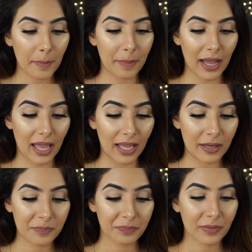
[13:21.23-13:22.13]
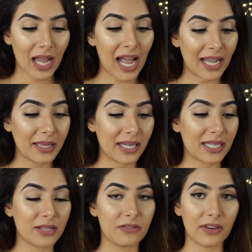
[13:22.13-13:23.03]
But I think
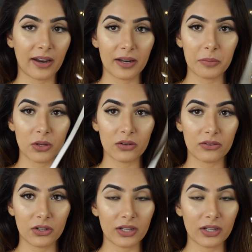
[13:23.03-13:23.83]
it's very beautiful